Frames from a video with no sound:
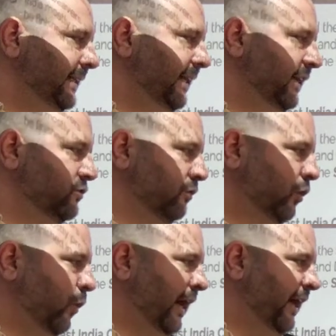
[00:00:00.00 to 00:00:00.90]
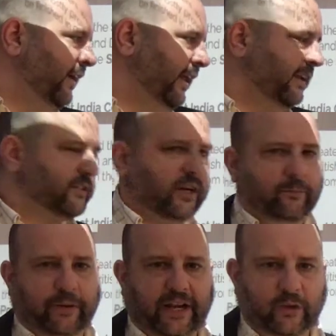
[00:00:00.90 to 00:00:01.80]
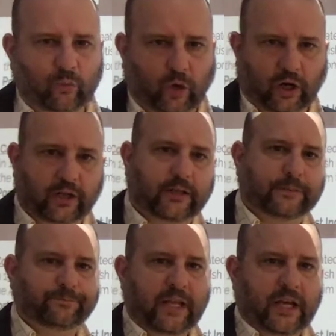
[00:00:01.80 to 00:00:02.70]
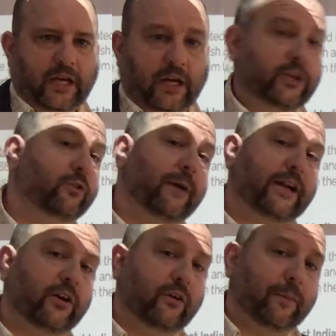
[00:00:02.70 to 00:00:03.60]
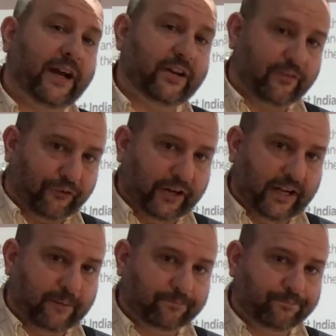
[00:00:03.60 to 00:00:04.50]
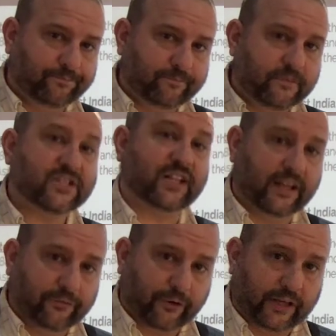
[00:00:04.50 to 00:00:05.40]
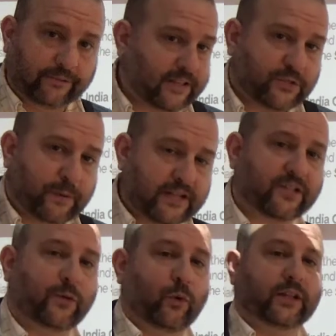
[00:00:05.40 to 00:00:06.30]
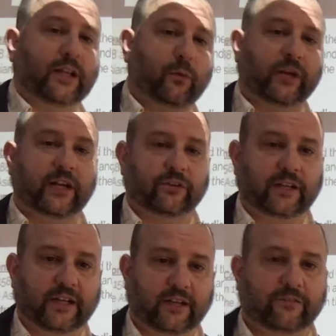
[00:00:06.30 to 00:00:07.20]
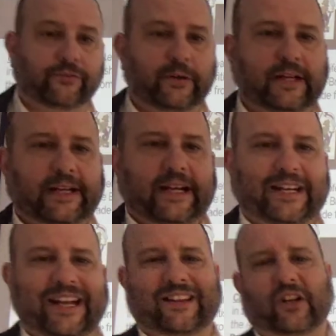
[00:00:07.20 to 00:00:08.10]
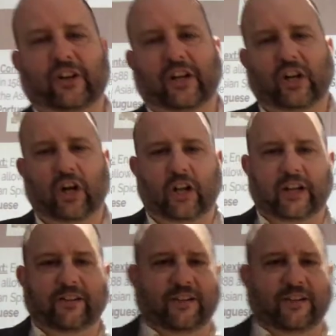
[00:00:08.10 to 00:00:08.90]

It's required and it's unpaid work. You might know it by a different name, slavery. That's basically what they were guilty of, and yet they're going to call it